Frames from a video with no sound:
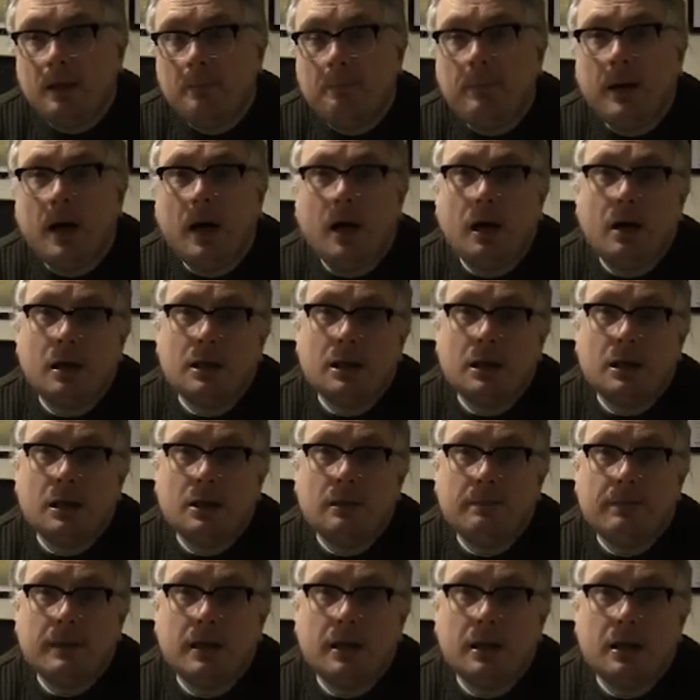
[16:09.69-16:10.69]

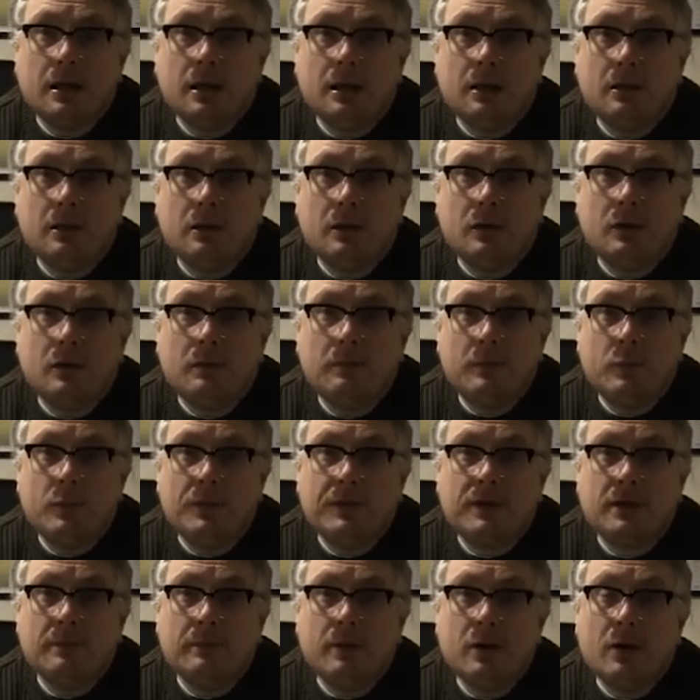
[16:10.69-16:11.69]
partner up
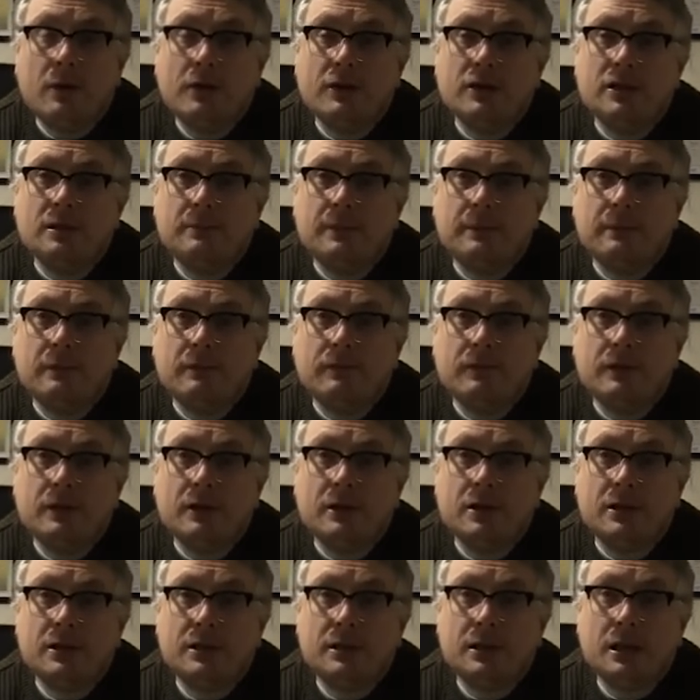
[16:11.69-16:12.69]
with Carmarthenshire People
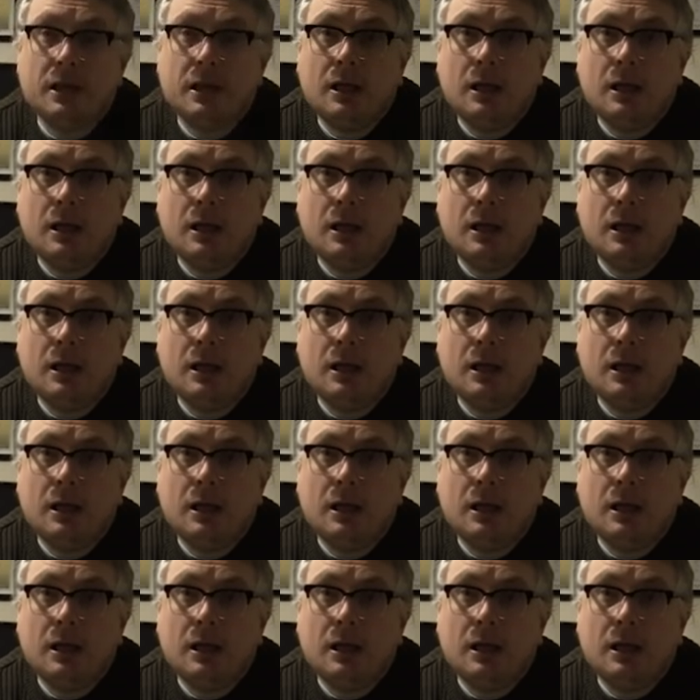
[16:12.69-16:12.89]
First,